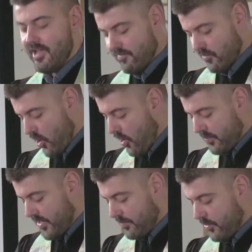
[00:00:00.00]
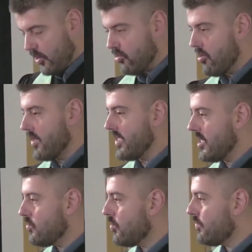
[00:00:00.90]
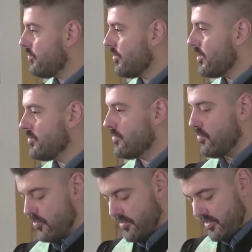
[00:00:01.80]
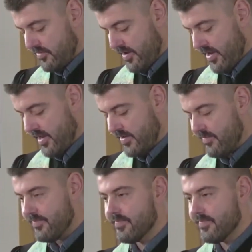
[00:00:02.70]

For all people are on equal footing before the divine.